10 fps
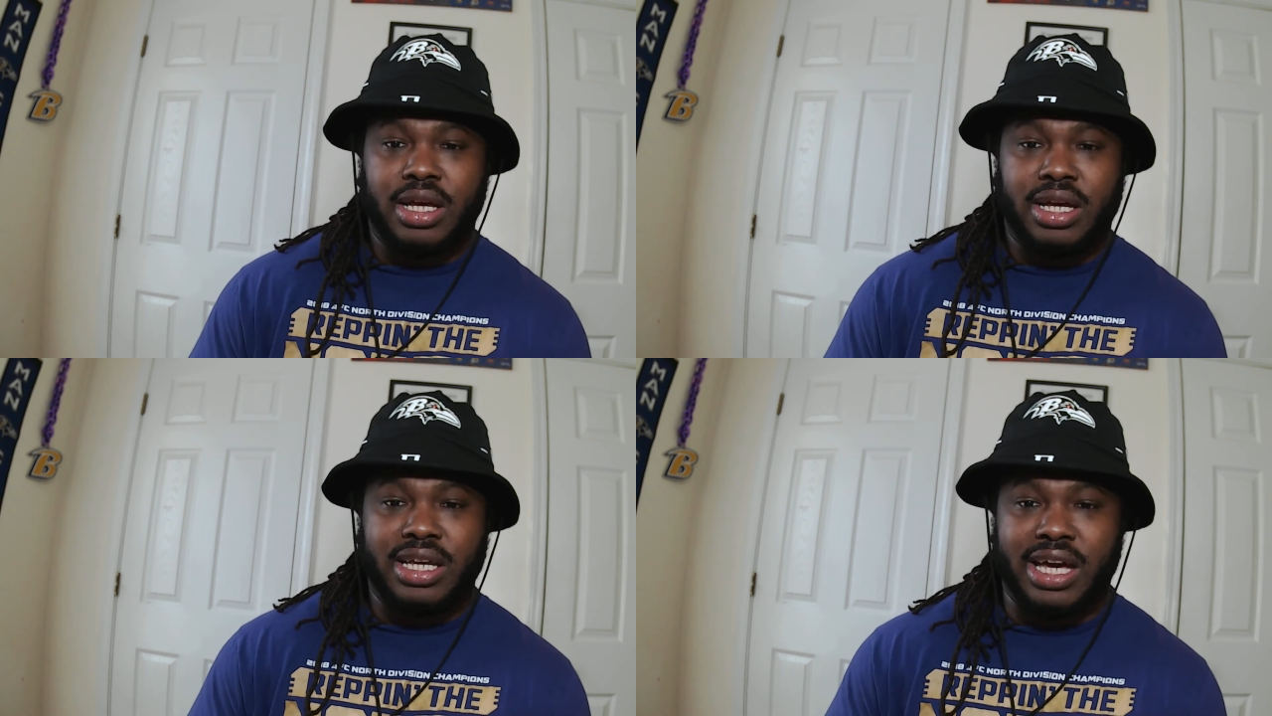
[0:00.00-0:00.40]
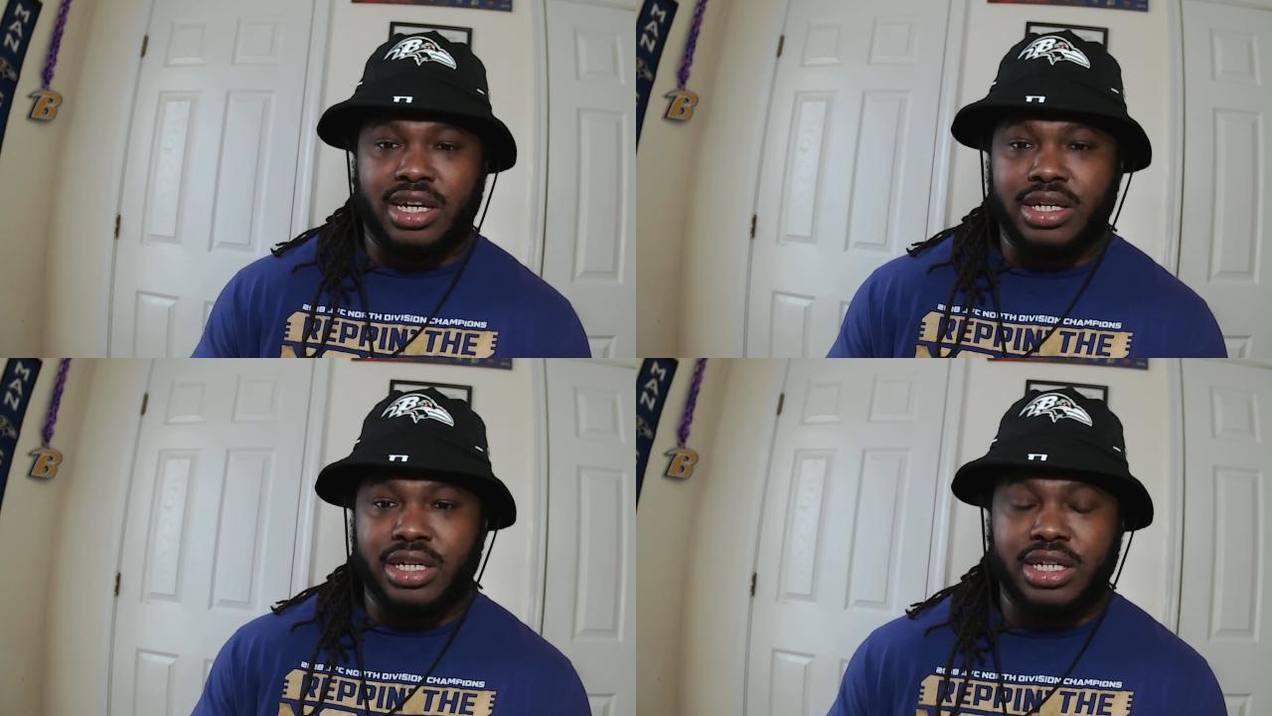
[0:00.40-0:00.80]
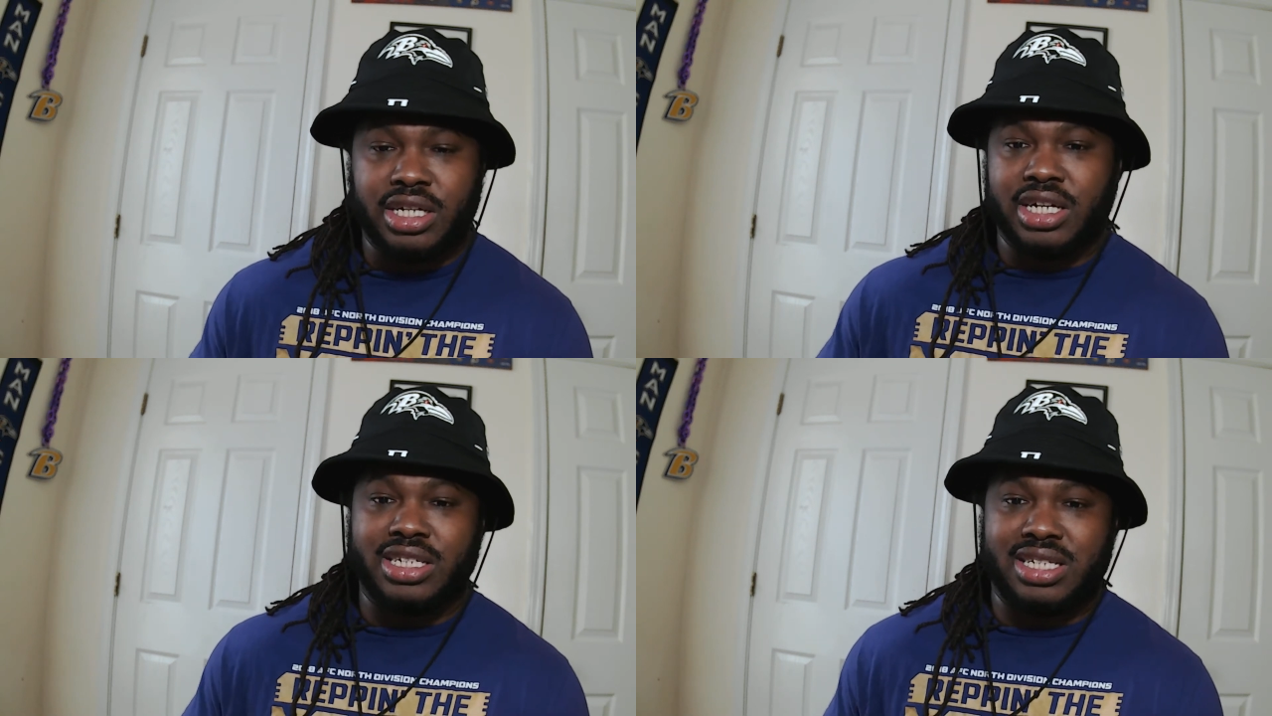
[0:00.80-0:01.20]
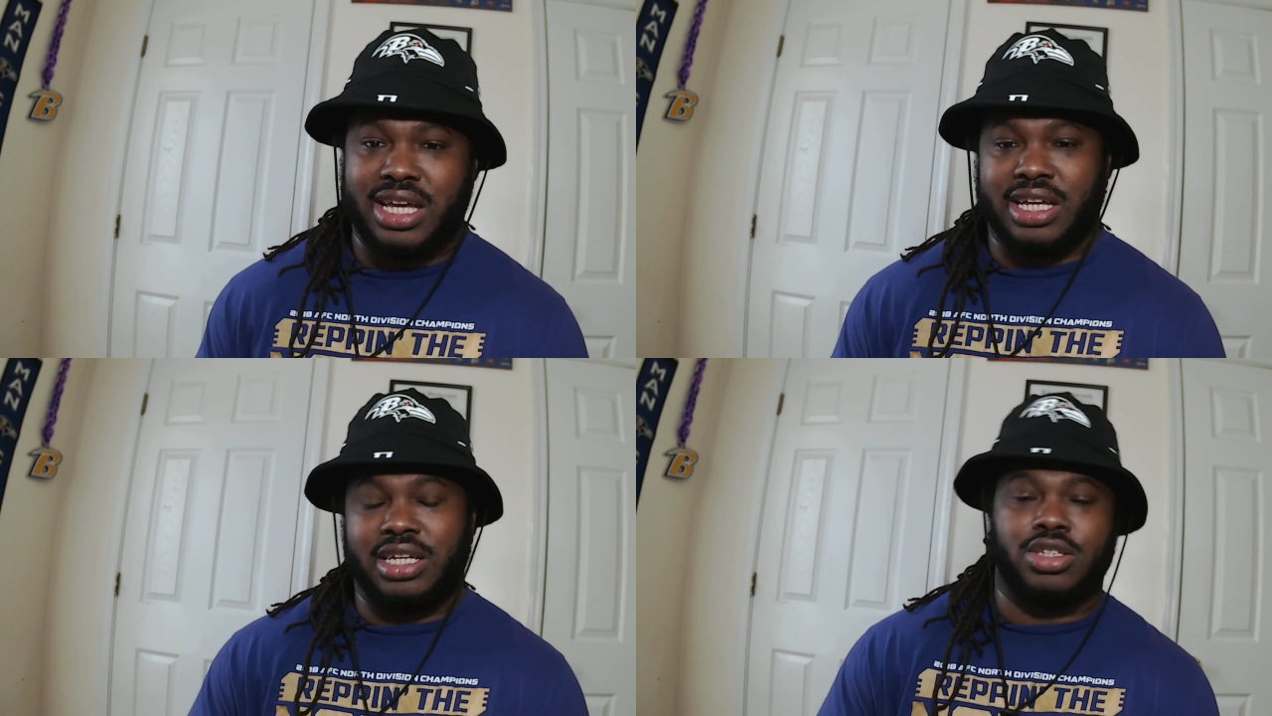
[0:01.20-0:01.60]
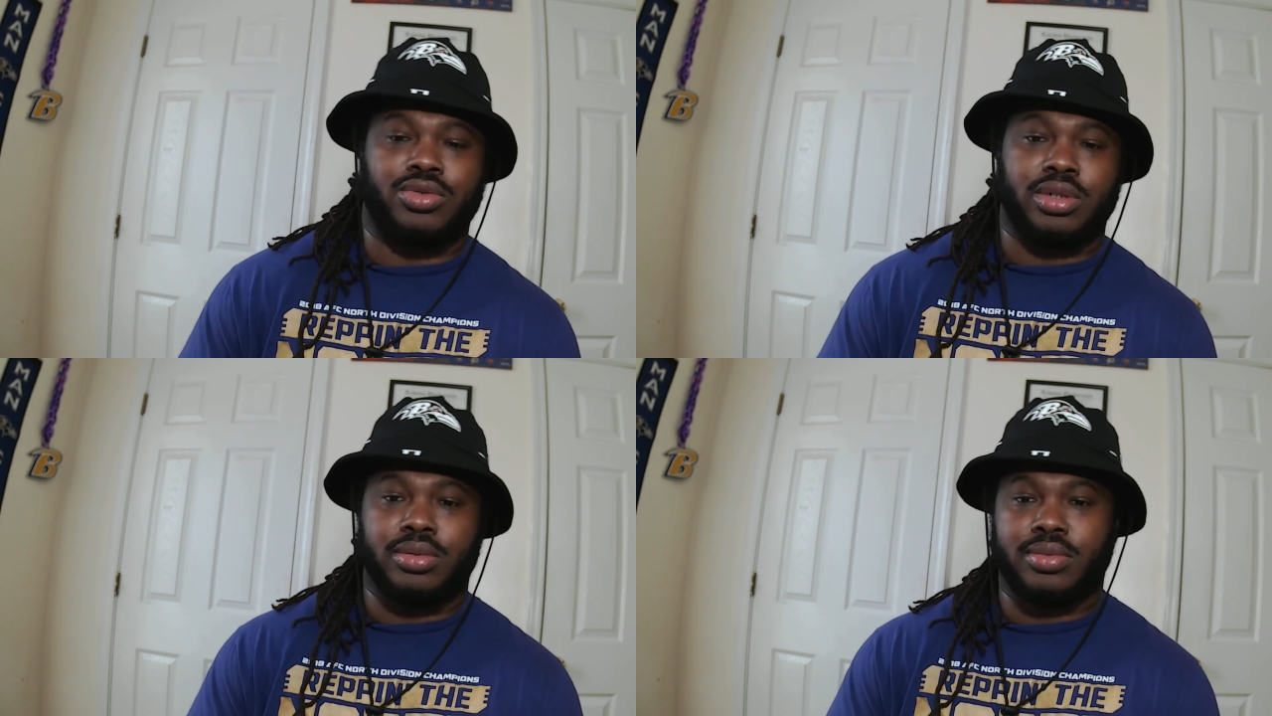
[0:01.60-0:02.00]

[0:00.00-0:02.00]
he had a non-contact injury.